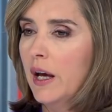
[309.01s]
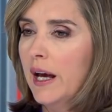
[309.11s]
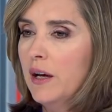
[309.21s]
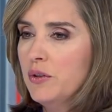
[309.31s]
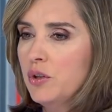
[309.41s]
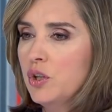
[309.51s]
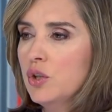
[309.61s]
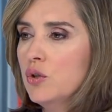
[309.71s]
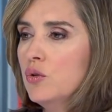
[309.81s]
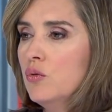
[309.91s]
How do
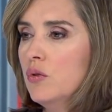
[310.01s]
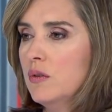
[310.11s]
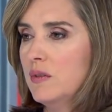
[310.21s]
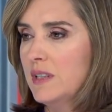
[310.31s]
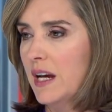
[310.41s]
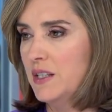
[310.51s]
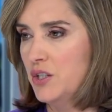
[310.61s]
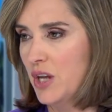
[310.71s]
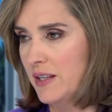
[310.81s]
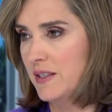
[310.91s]
you
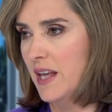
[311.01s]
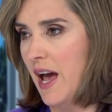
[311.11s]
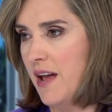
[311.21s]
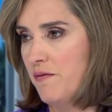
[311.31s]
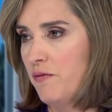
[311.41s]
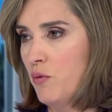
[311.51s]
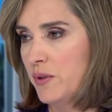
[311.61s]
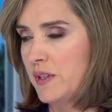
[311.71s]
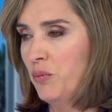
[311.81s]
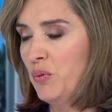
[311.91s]
digest that
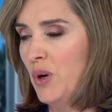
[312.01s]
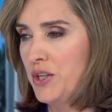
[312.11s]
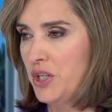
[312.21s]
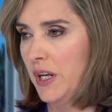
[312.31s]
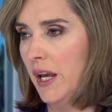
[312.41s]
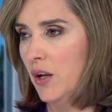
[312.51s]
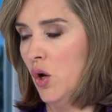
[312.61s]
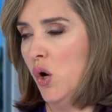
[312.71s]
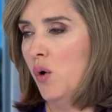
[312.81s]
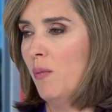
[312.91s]
for someone watching at
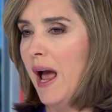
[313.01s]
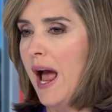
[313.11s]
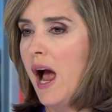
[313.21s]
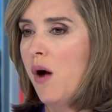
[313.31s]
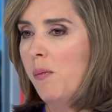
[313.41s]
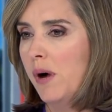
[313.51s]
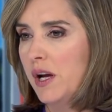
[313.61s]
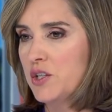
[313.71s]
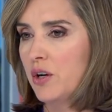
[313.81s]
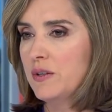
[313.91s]
home? How
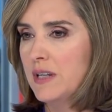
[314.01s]
much are